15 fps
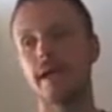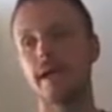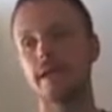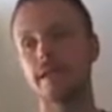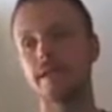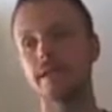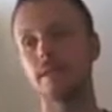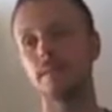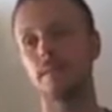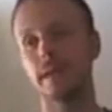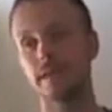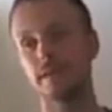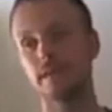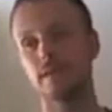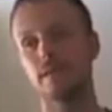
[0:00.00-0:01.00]
At least the
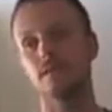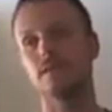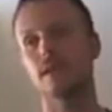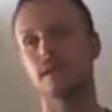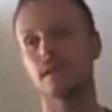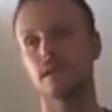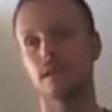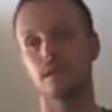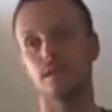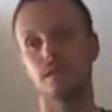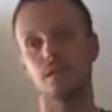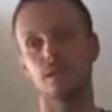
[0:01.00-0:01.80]
basics of technical,